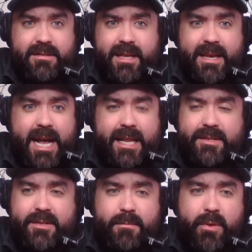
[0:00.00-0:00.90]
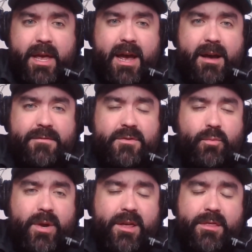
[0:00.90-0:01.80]
They got into the playoffs
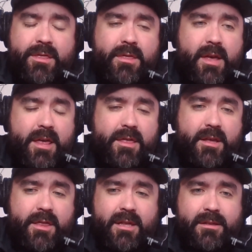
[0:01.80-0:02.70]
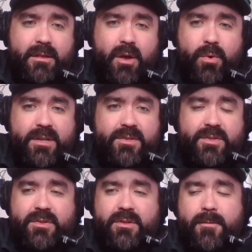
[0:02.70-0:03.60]
with, I think, the
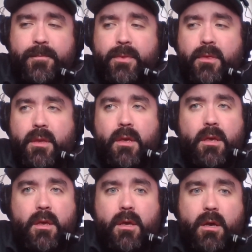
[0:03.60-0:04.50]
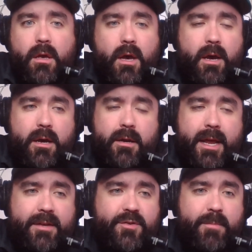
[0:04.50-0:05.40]
lowest uh,
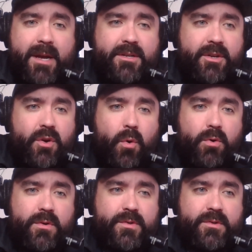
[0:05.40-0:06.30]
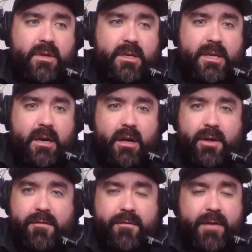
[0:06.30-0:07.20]
expected goals
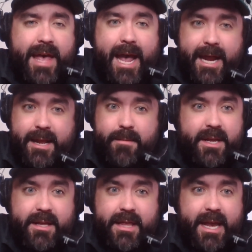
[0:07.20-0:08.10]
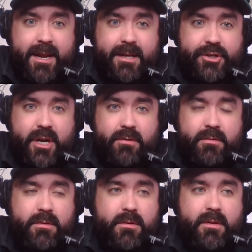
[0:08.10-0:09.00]
of anybody in the N H L.
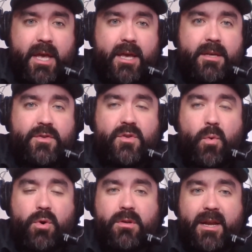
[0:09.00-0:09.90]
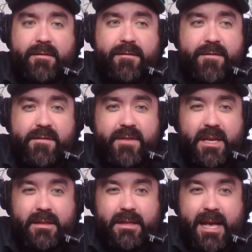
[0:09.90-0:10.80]
They scored like
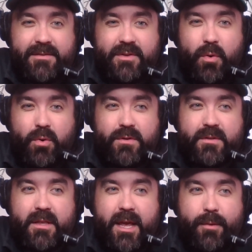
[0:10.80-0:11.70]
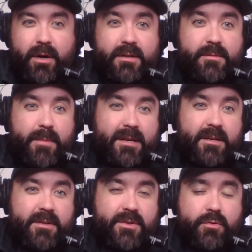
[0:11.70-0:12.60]
fifty less goals than they were
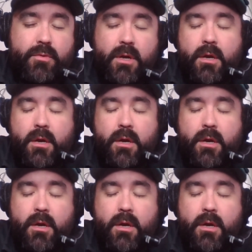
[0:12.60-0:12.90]
expected to.